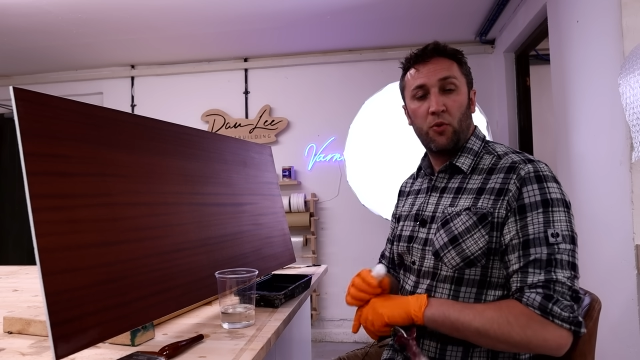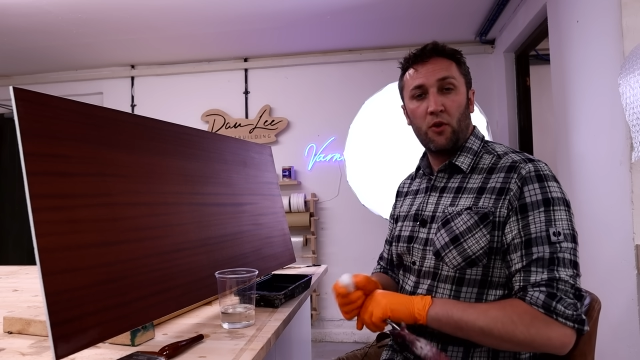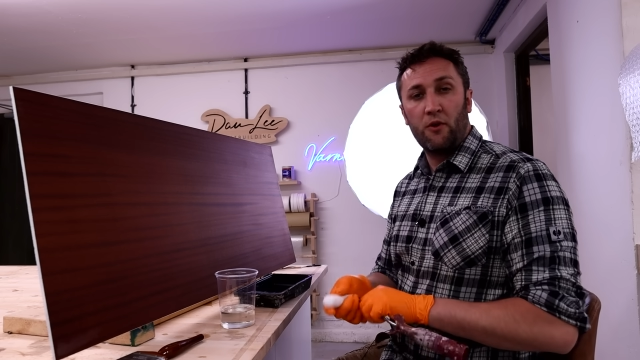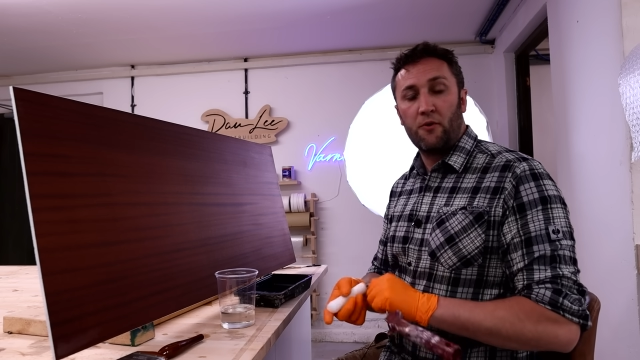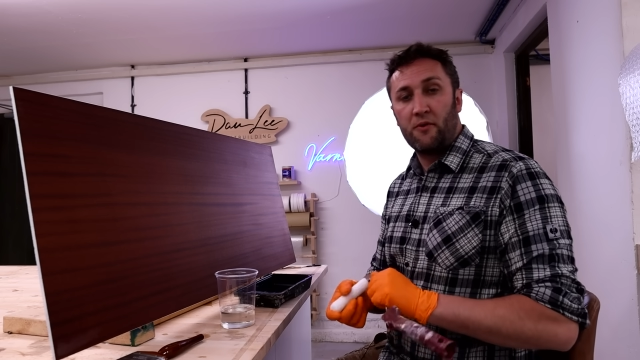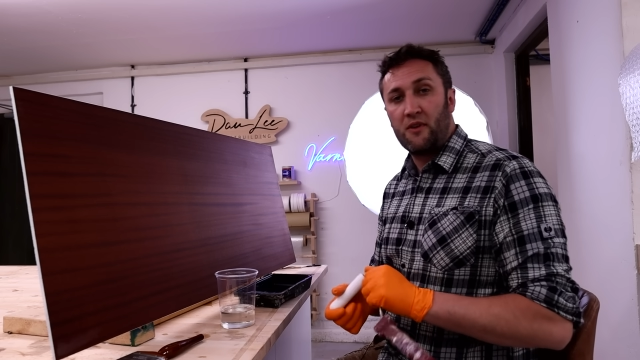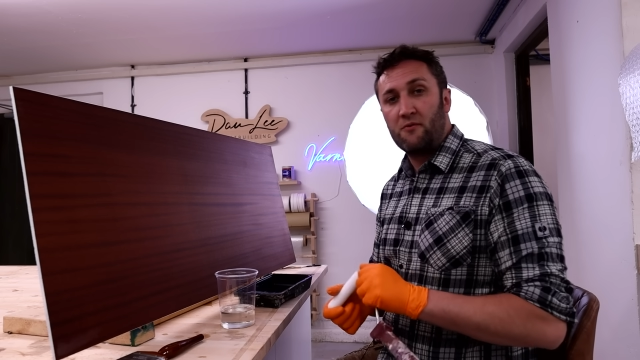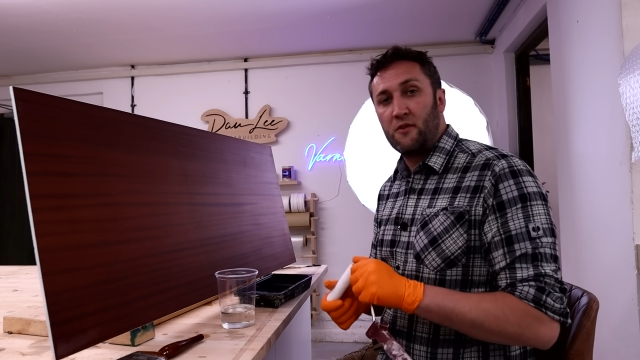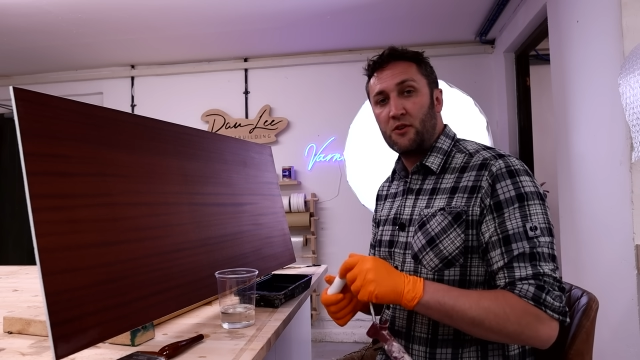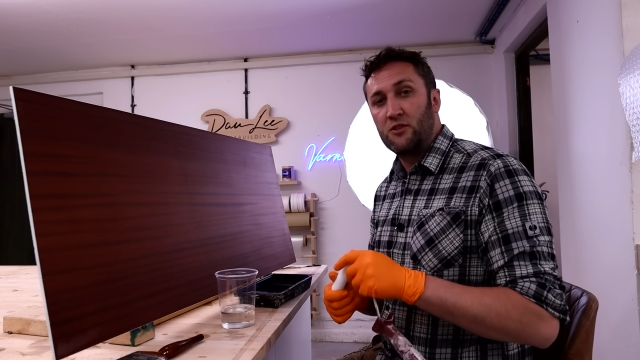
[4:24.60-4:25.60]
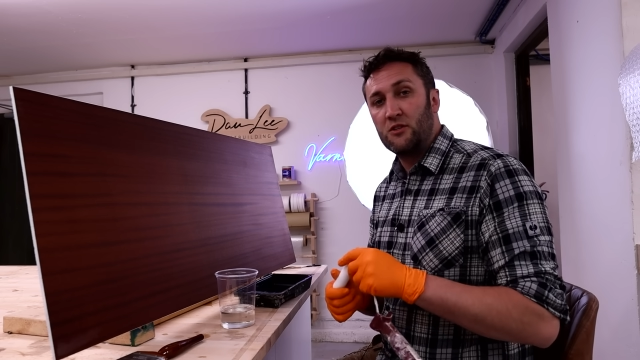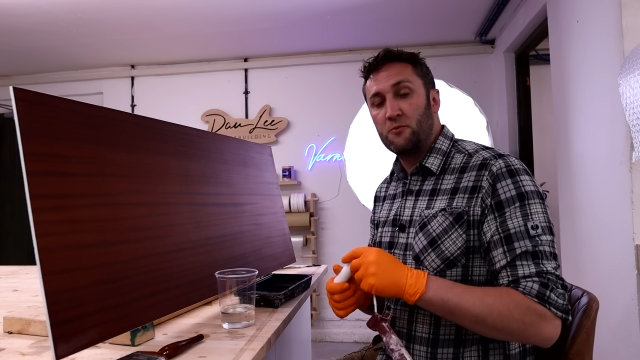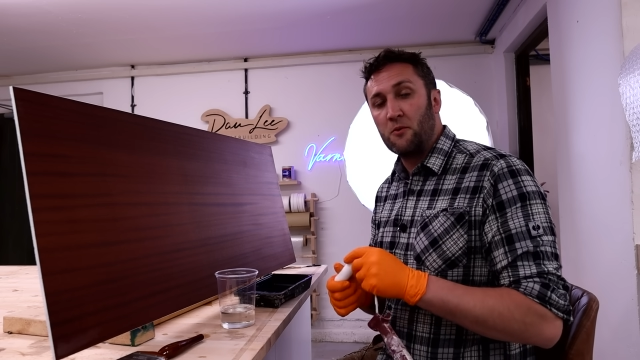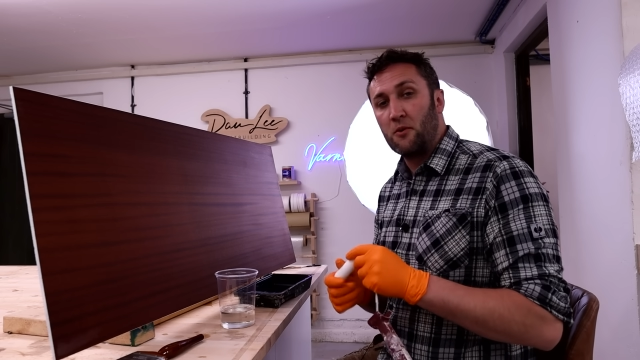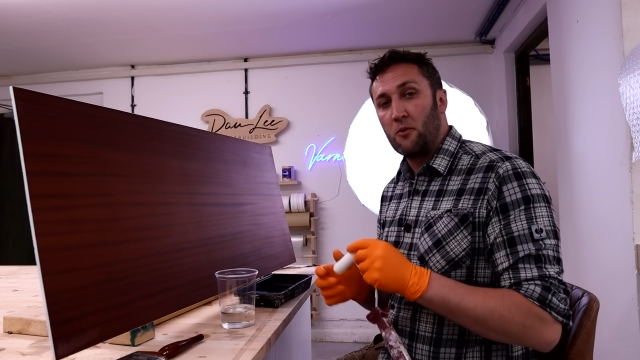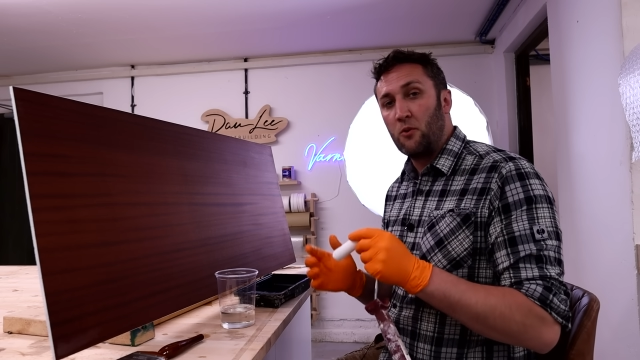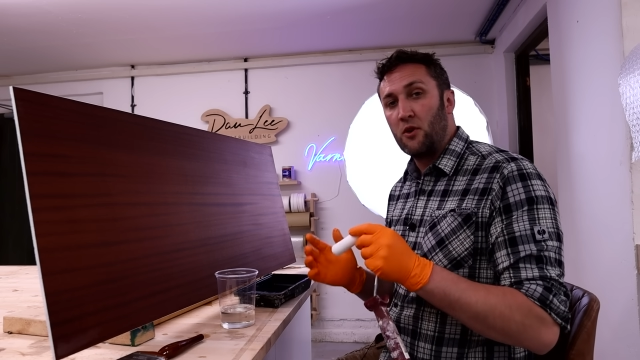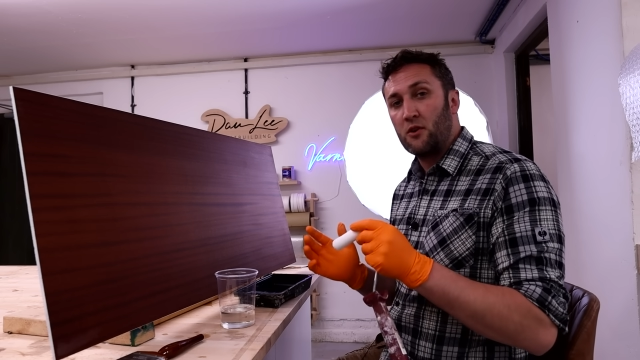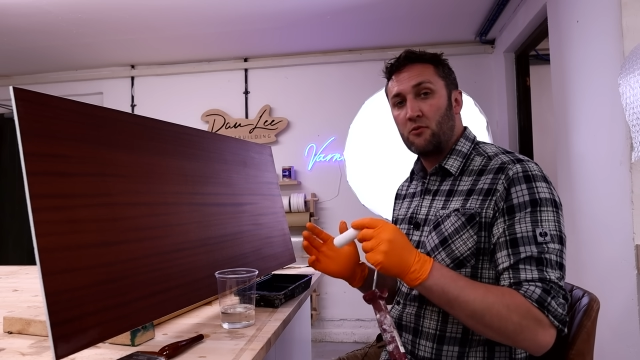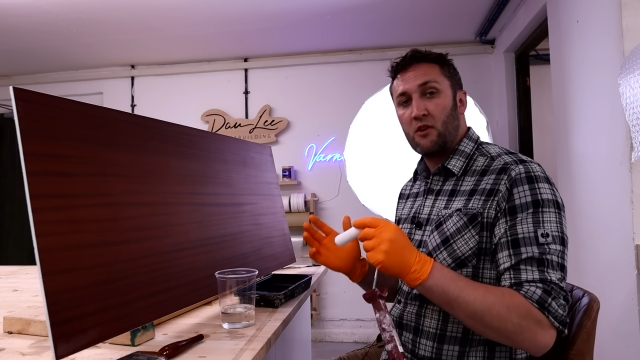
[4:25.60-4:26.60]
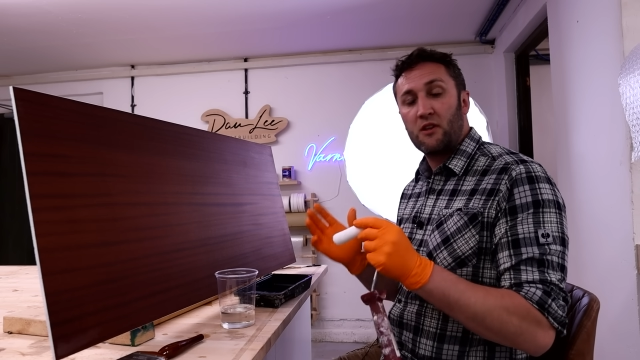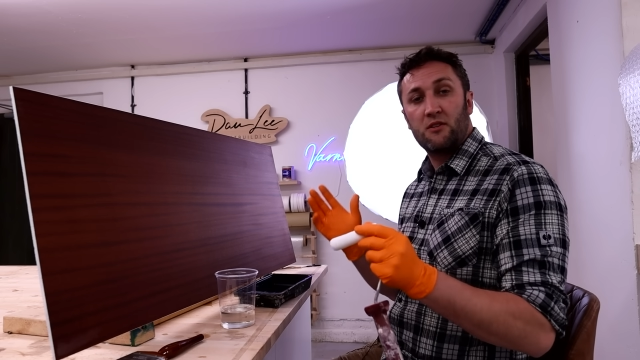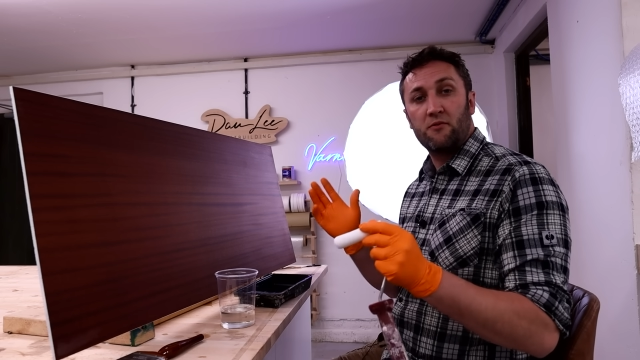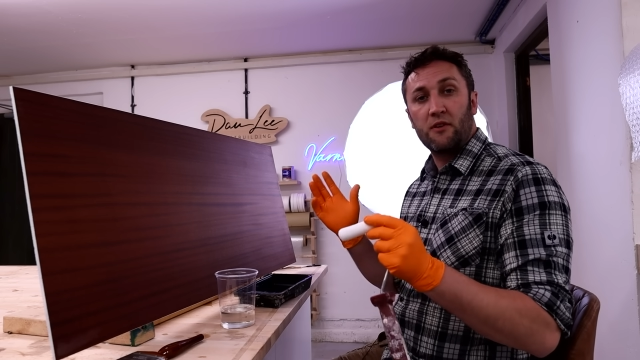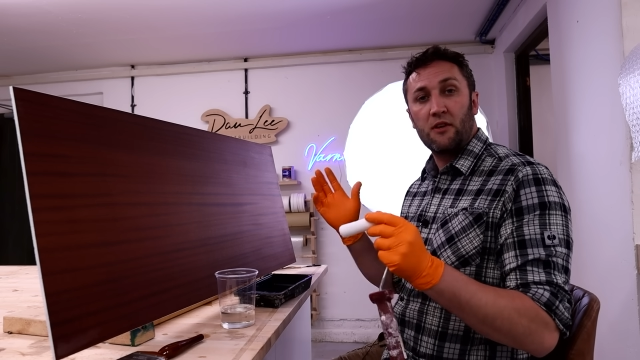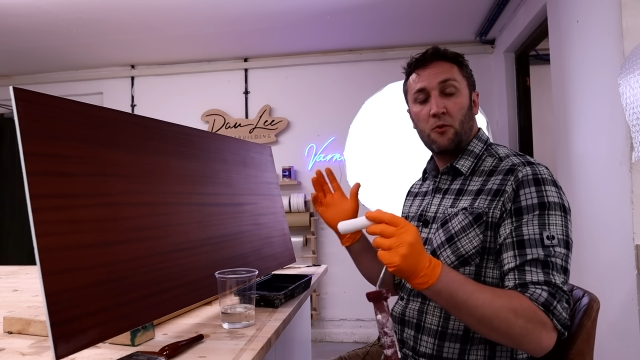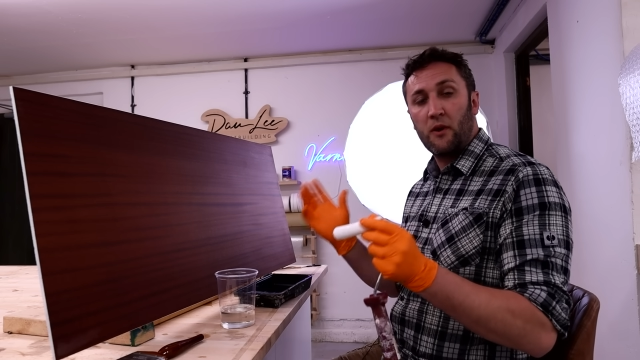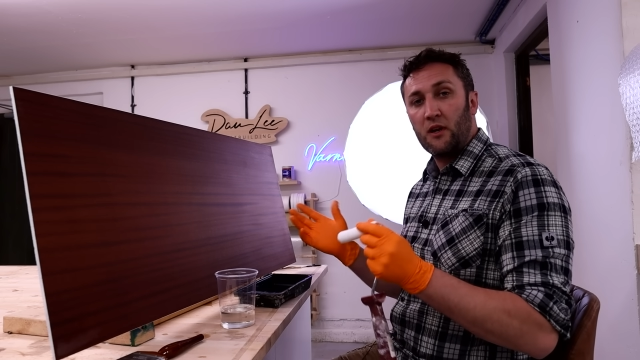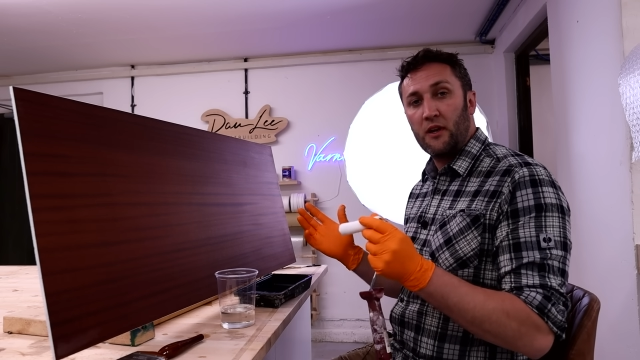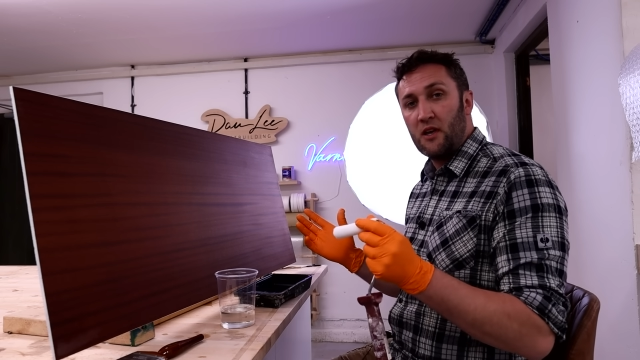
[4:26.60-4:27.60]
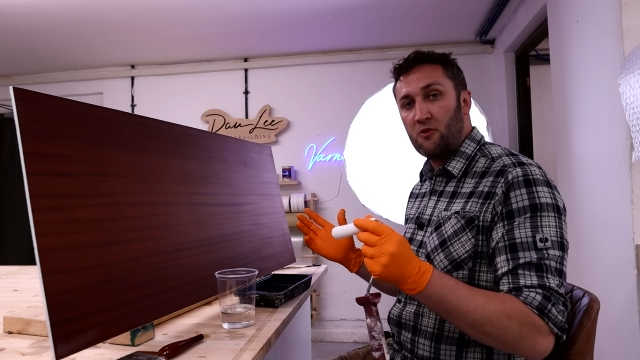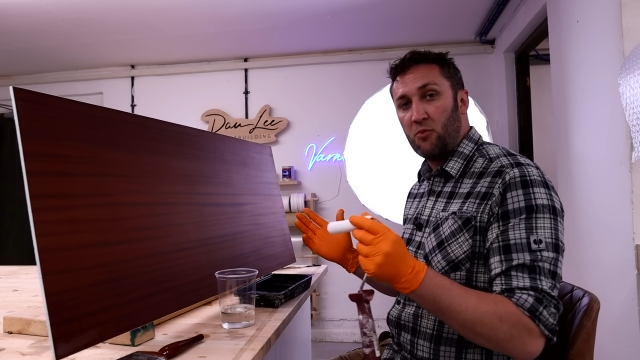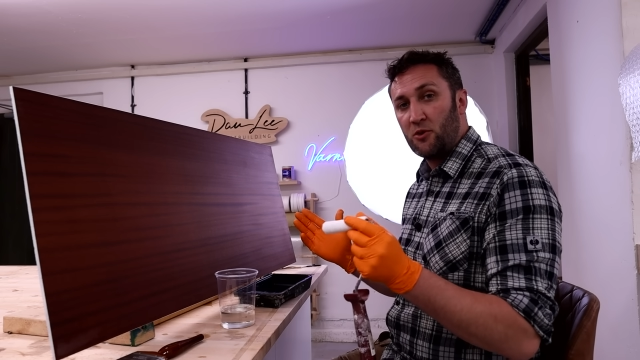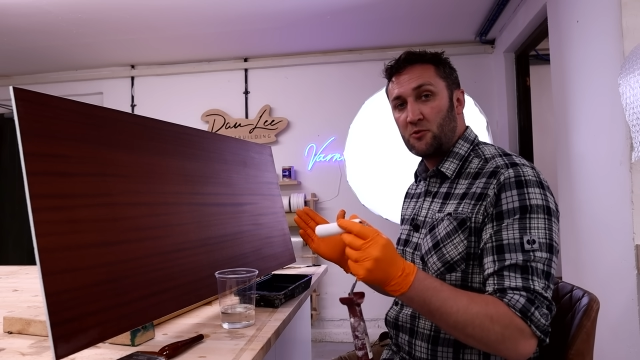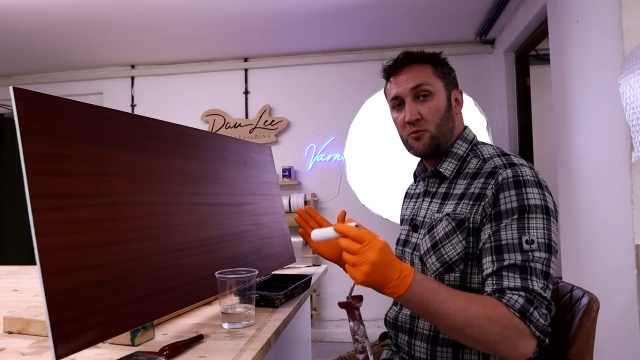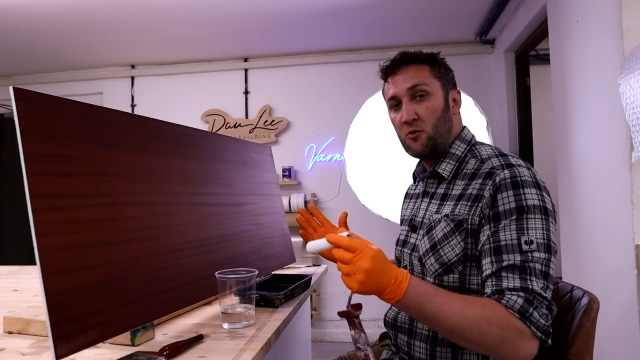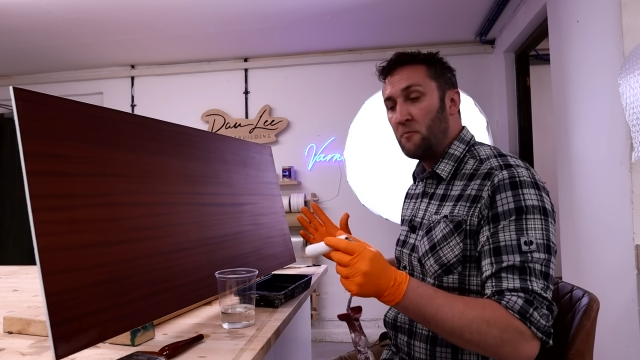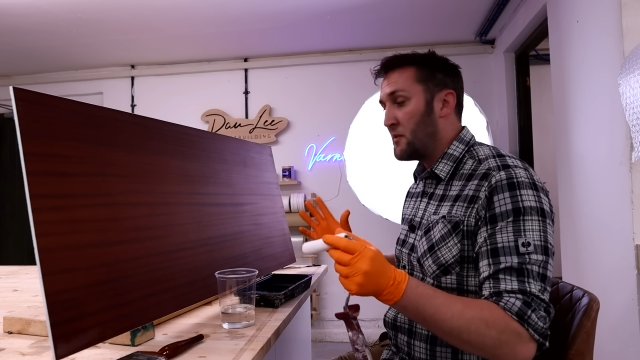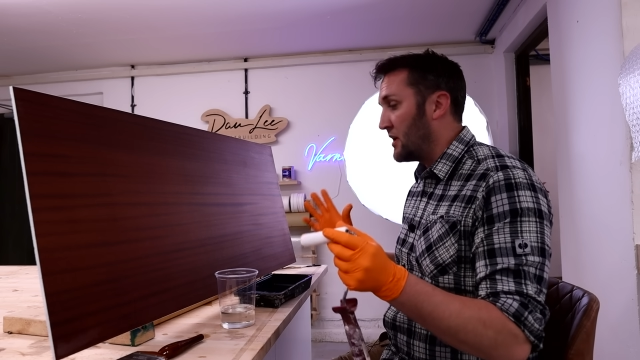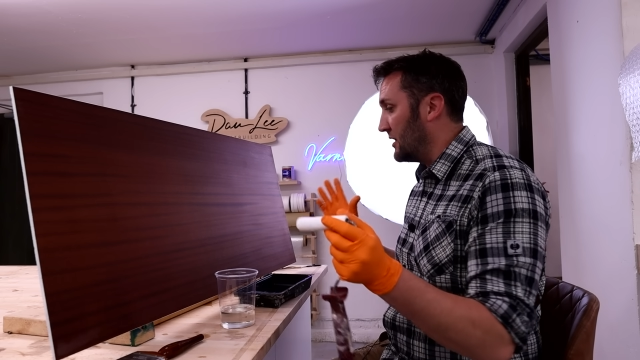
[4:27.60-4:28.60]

polyurethane finishes, we want to work relatively quickly if possible